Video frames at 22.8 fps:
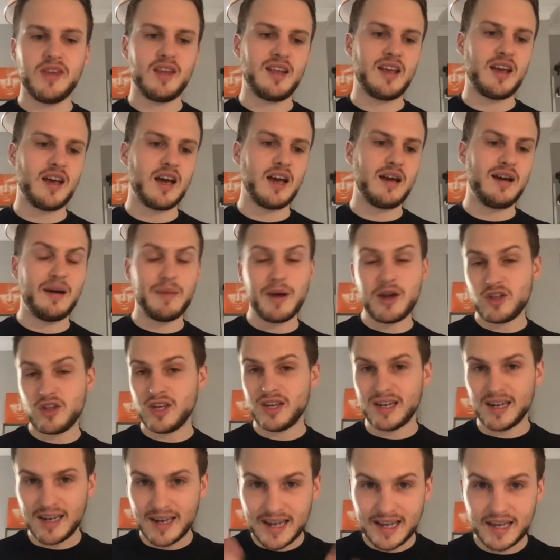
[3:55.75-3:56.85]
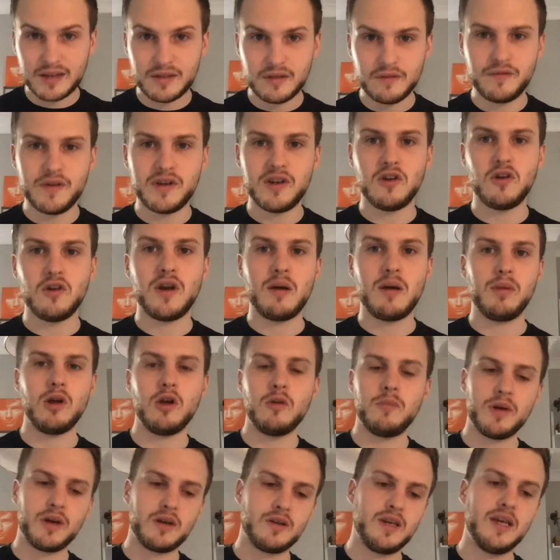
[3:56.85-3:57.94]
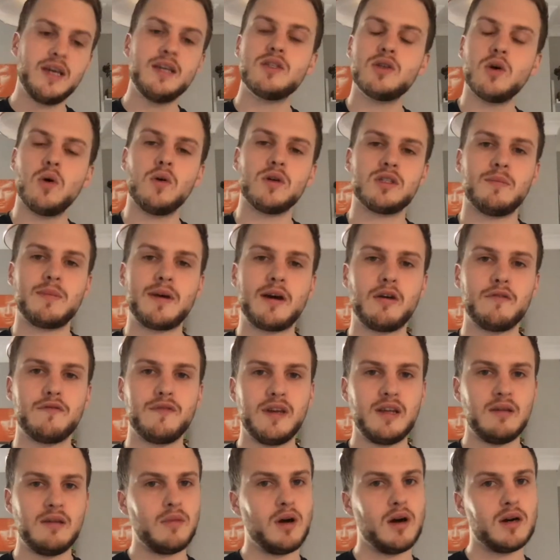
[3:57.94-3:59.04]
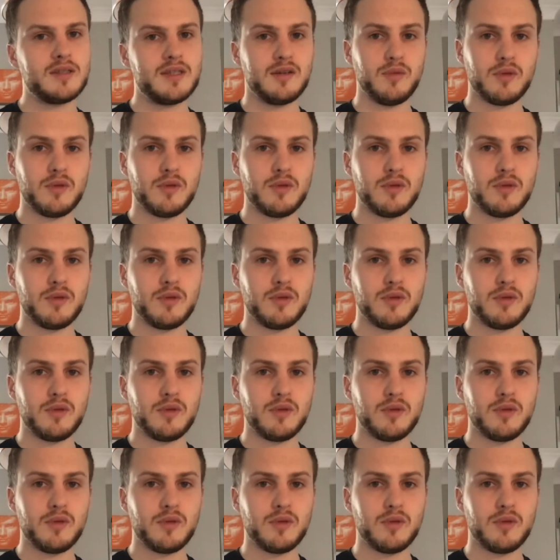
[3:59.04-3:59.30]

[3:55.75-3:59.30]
I'm actually going to link the video down below, because he talks about affiliate marketing with